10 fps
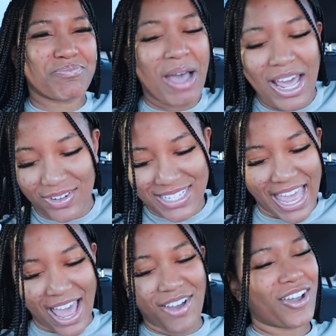bottles of
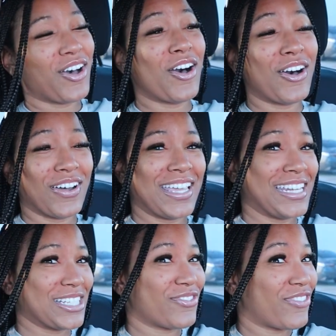alcohol and
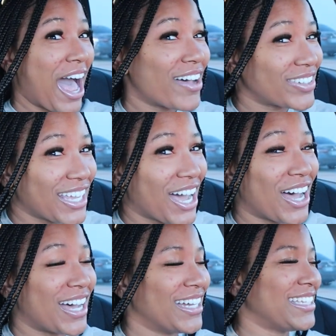it's 5 of
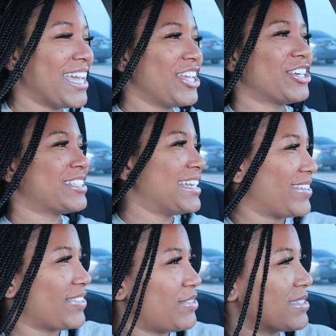y'all? Yeah, you're
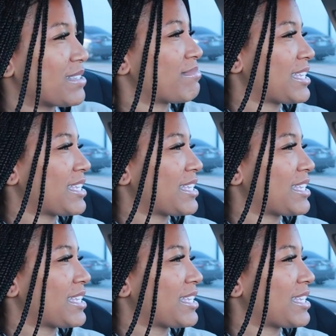definitely with some